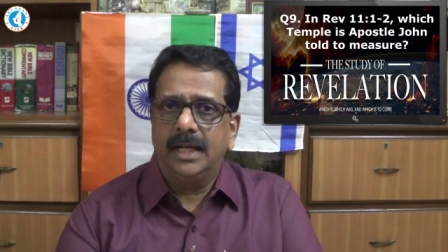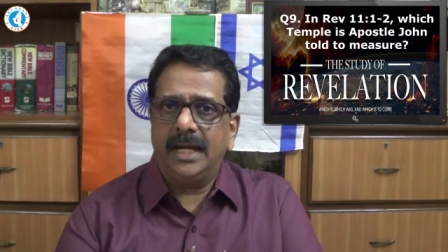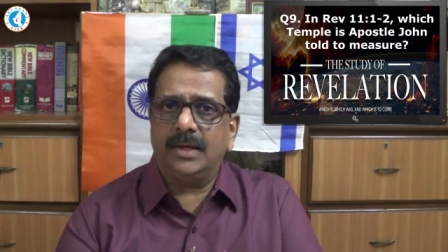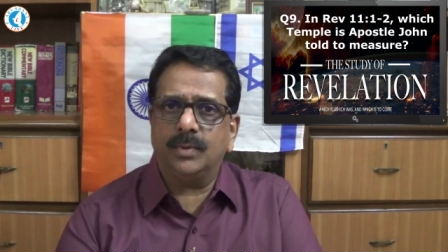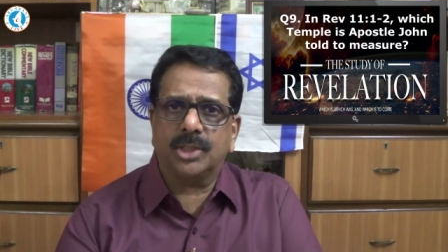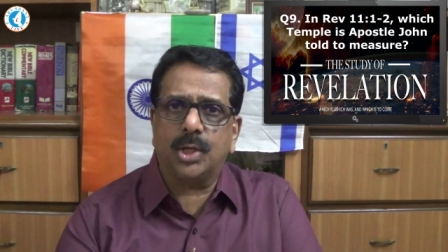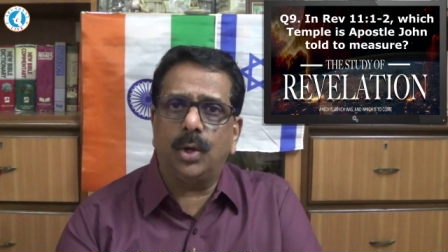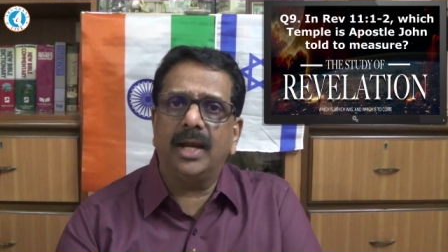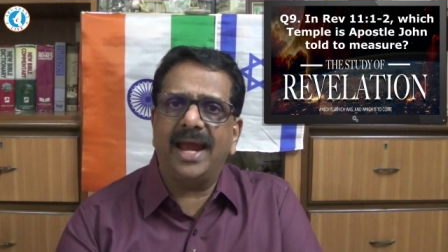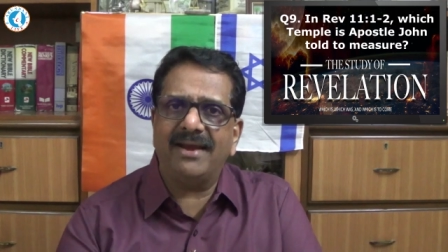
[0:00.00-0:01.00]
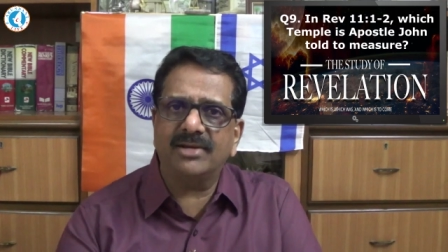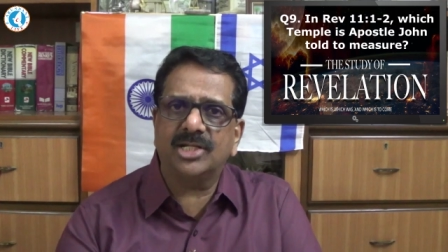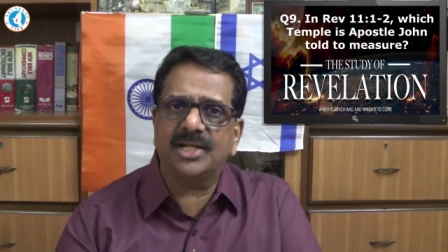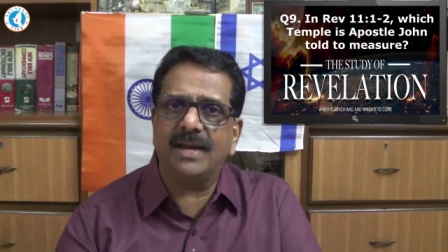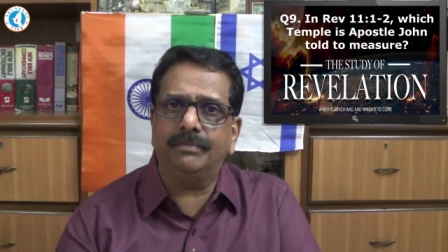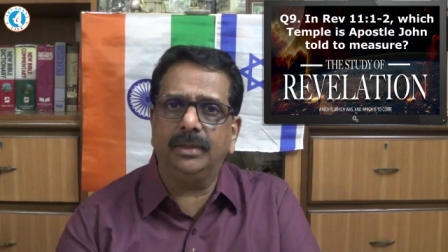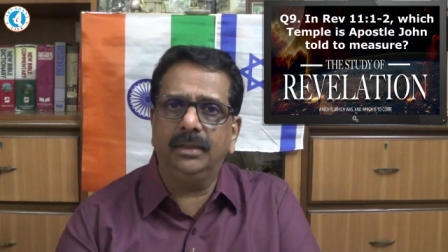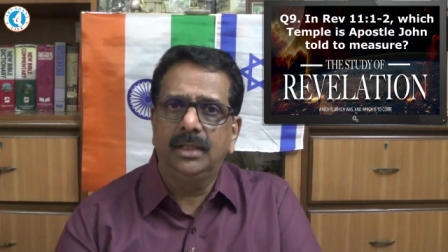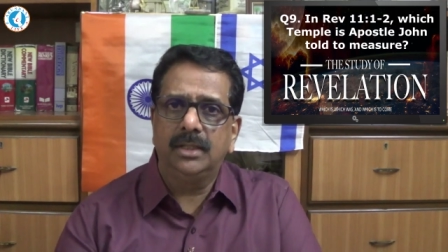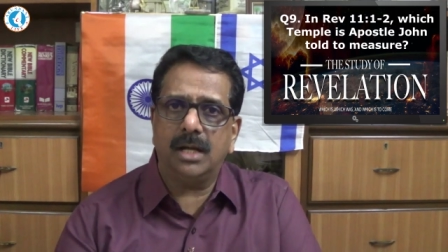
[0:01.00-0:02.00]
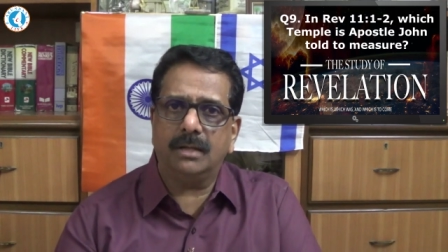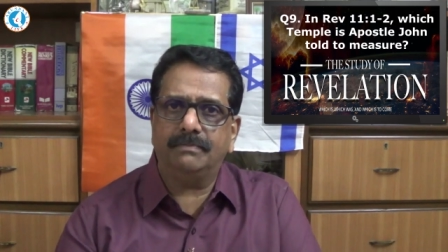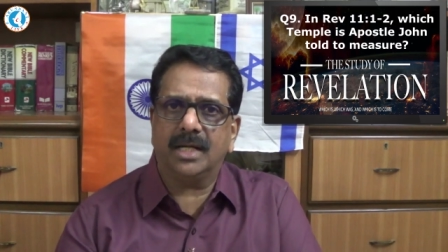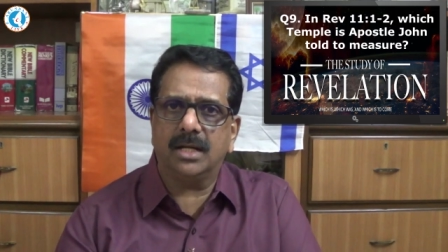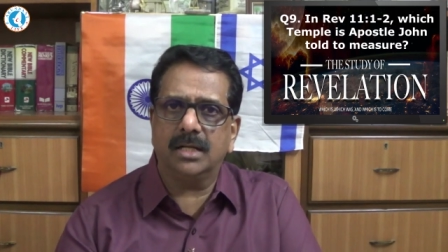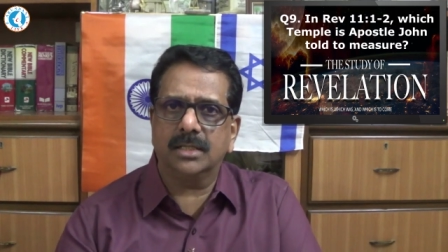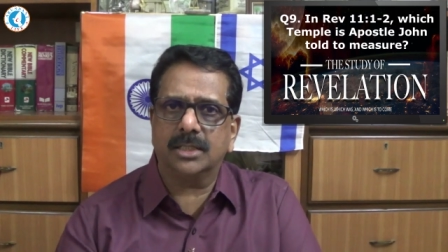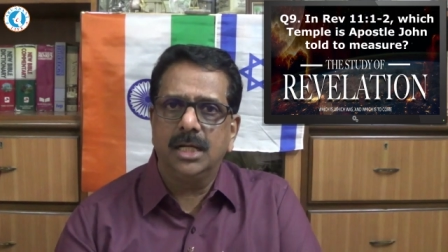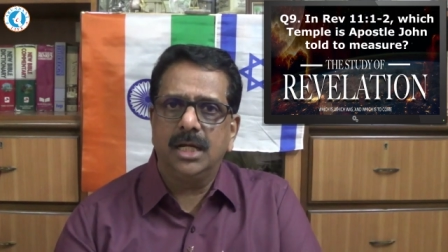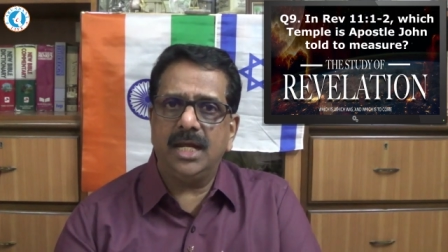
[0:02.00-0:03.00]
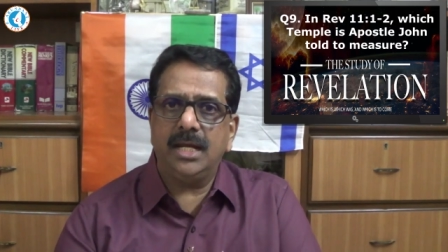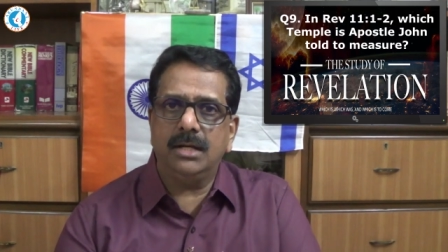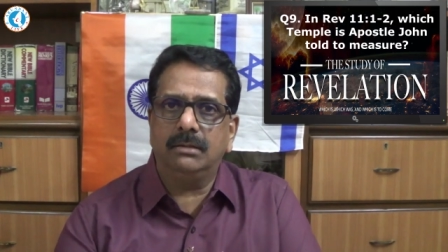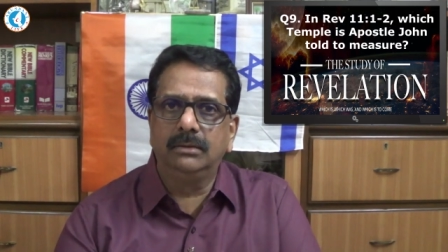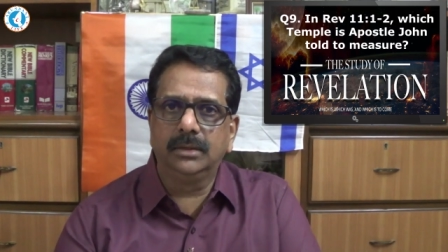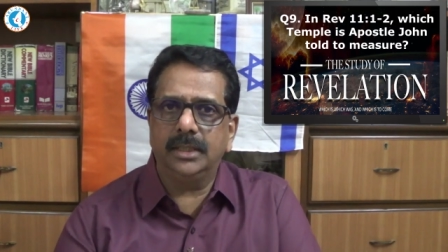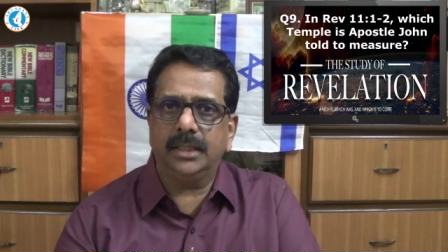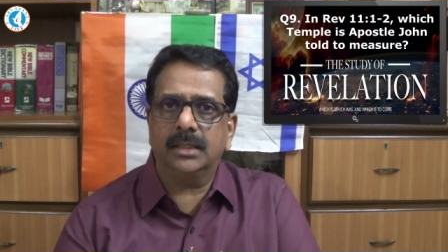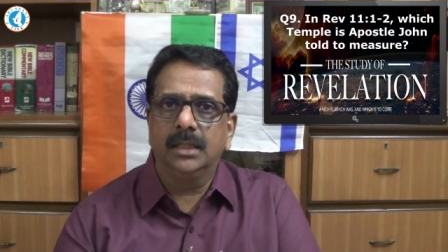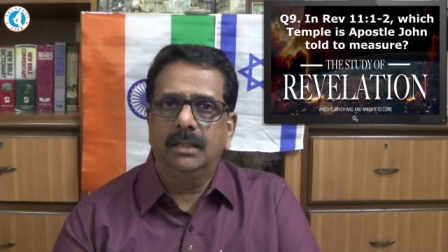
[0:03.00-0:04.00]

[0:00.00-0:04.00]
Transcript: It was called Herod's Temple, not because he owned it,